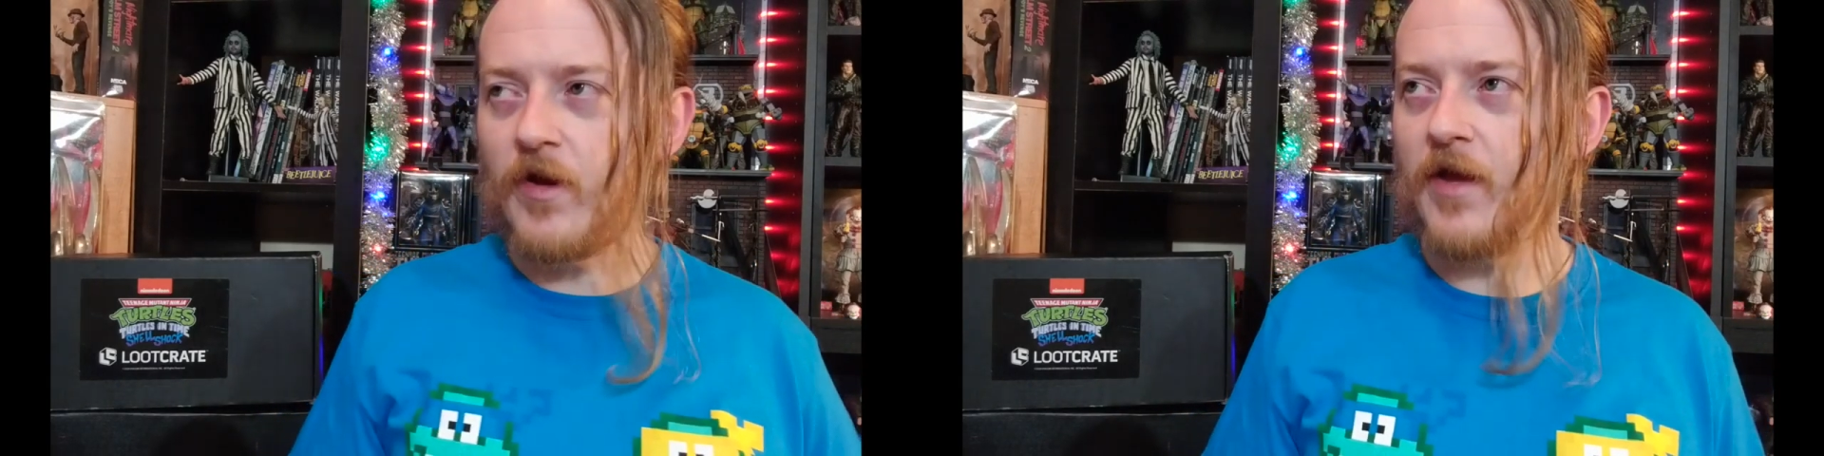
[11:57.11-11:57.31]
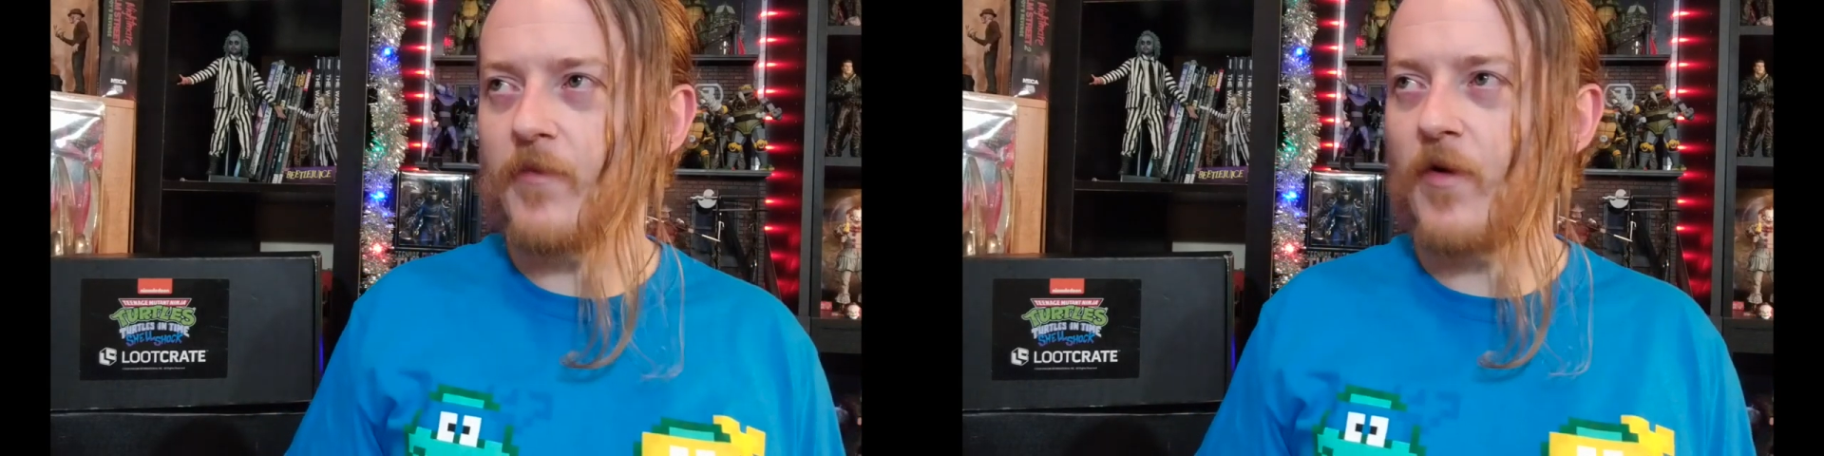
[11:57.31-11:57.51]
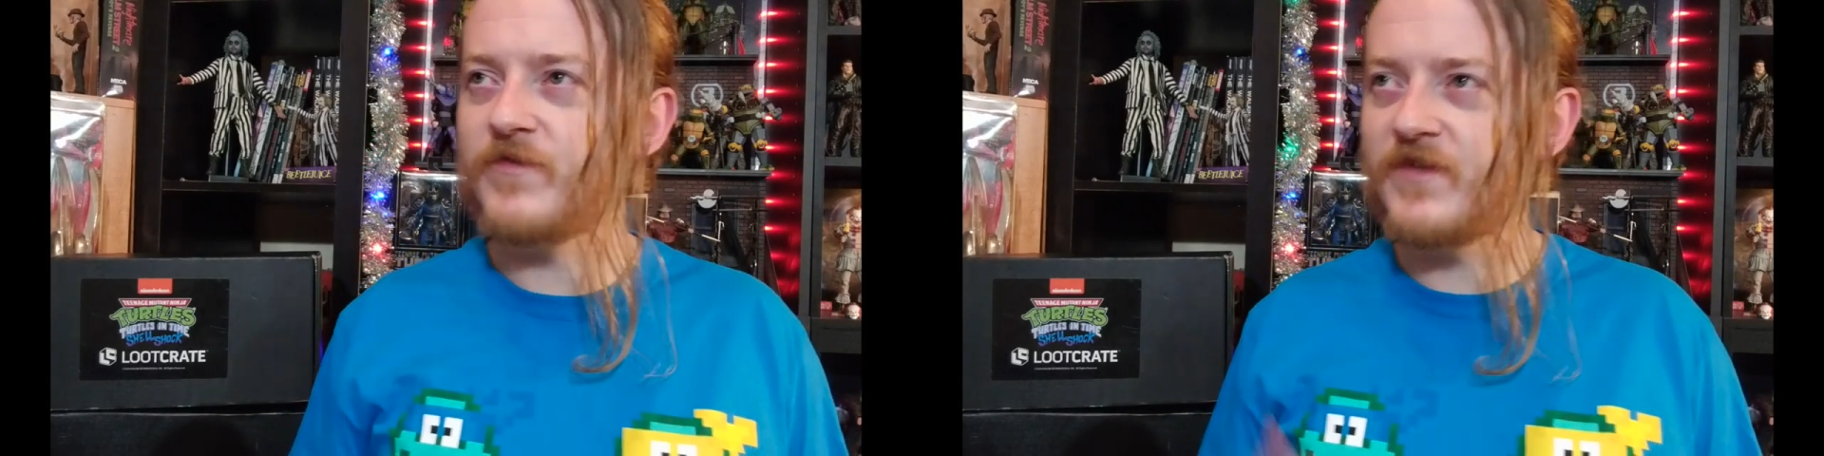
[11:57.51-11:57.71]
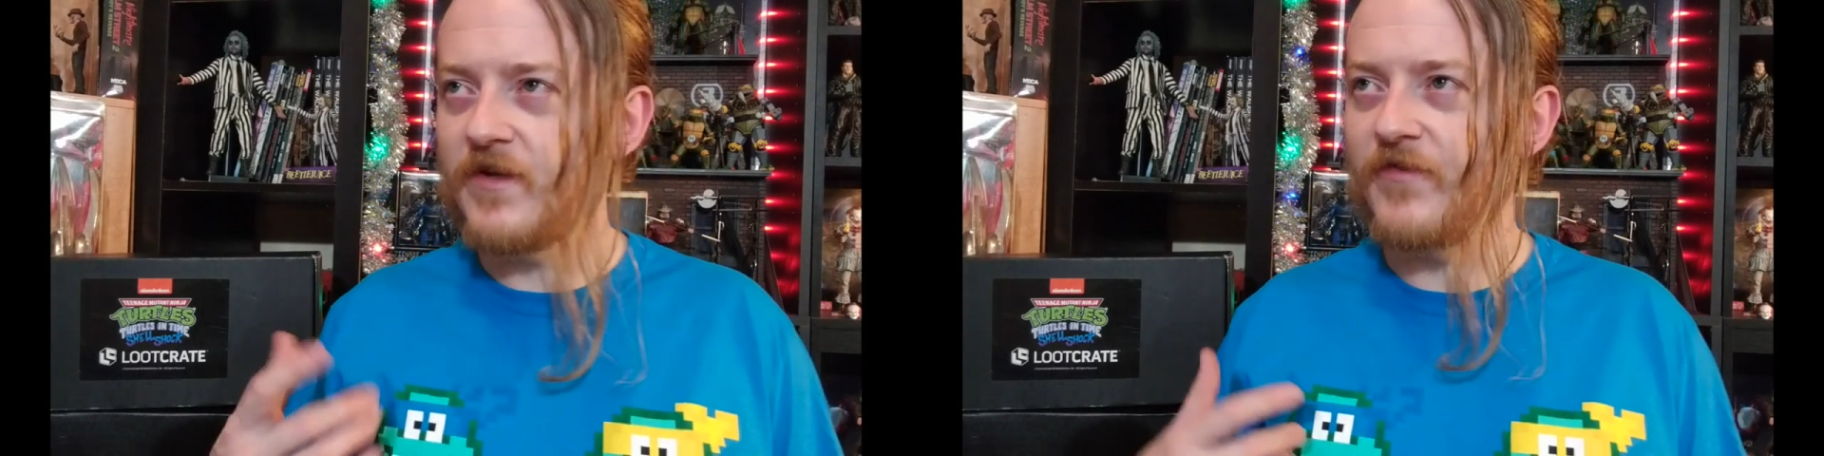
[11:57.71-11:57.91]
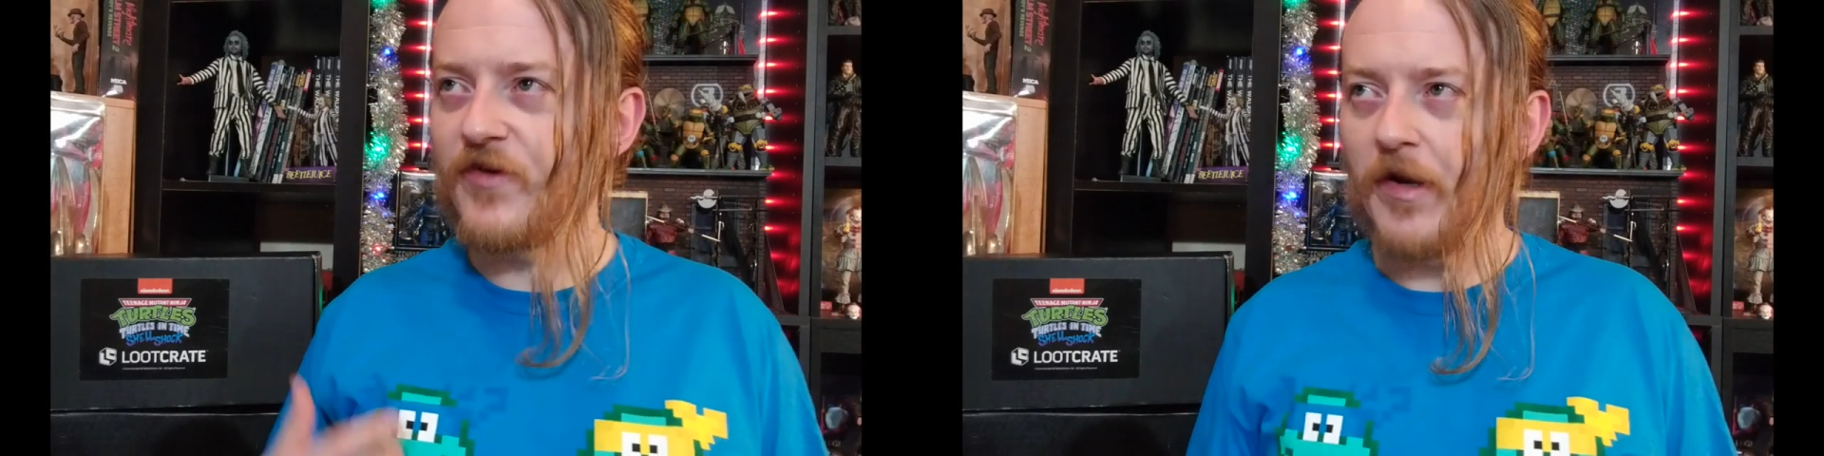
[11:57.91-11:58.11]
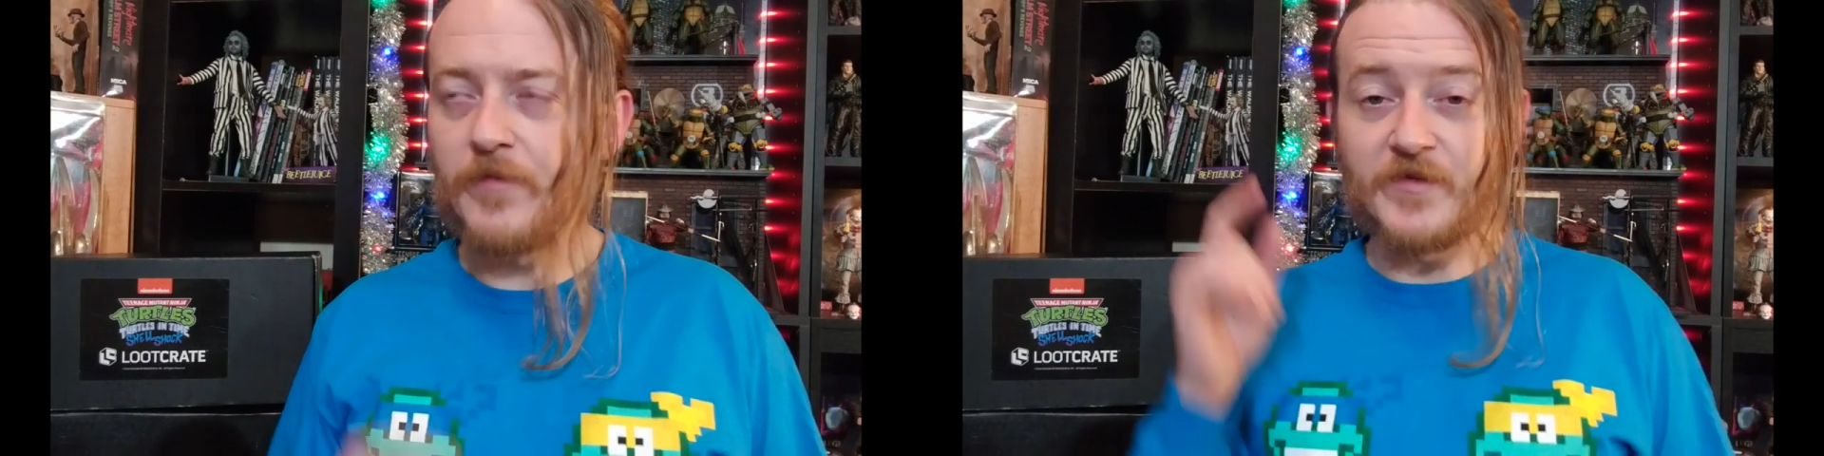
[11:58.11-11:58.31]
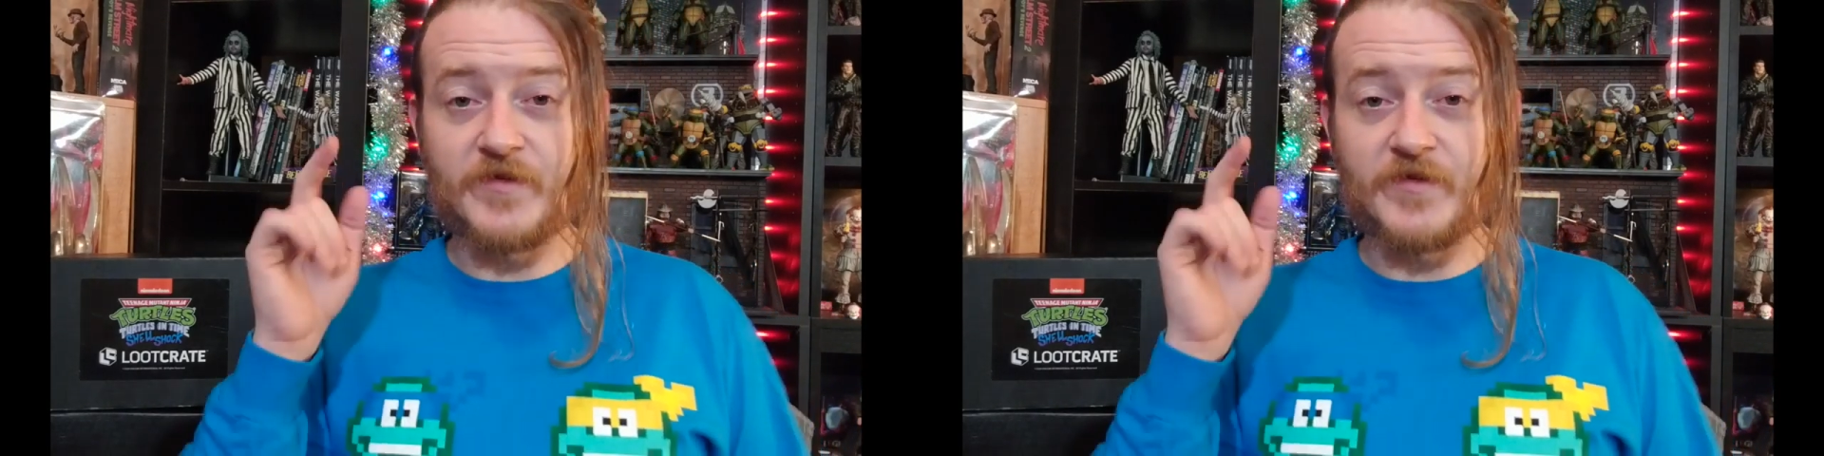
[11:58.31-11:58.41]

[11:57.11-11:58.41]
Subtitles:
game. I wasn't into video games.